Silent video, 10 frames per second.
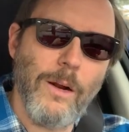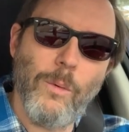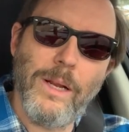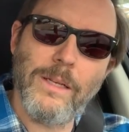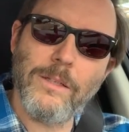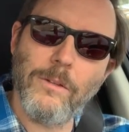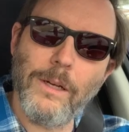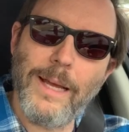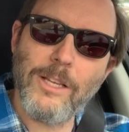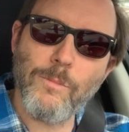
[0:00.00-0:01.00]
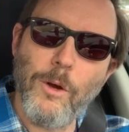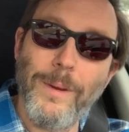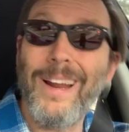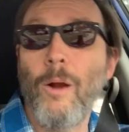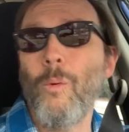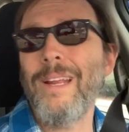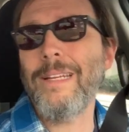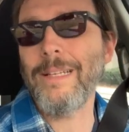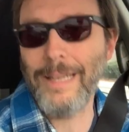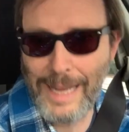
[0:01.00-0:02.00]
I waited till the last moment. I
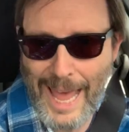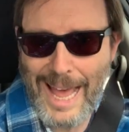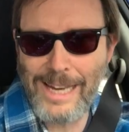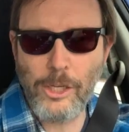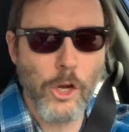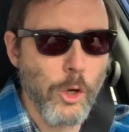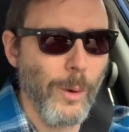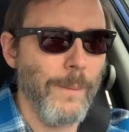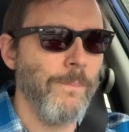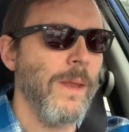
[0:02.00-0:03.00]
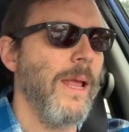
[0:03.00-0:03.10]
waited till I had to do it.